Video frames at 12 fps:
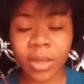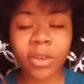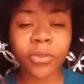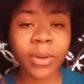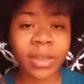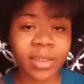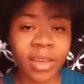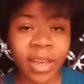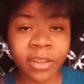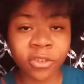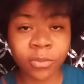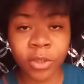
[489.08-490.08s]
Because when I say
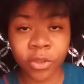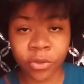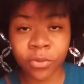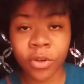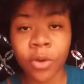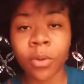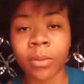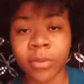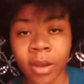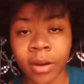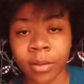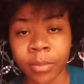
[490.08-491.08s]
Yeshua, you know who I'm
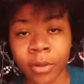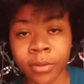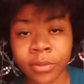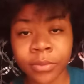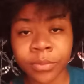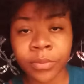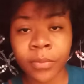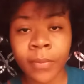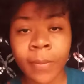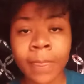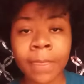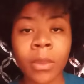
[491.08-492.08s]
talking about.
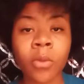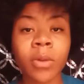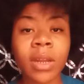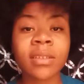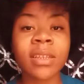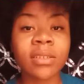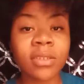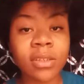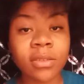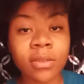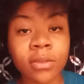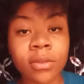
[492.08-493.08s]
When I say
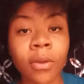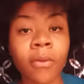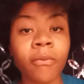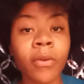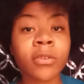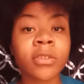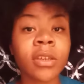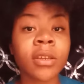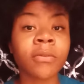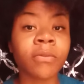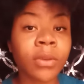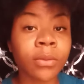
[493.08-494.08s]
Jesus, folks get
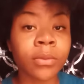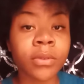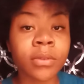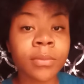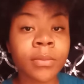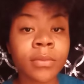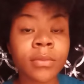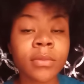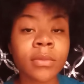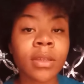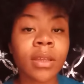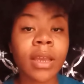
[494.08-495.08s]
confused.
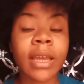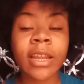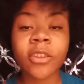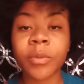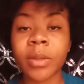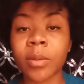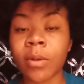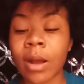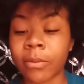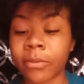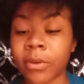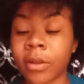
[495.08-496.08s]
And that's been the
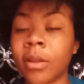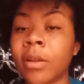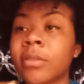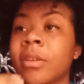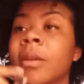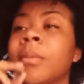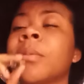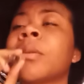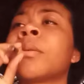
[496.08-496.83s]
problem for a long time.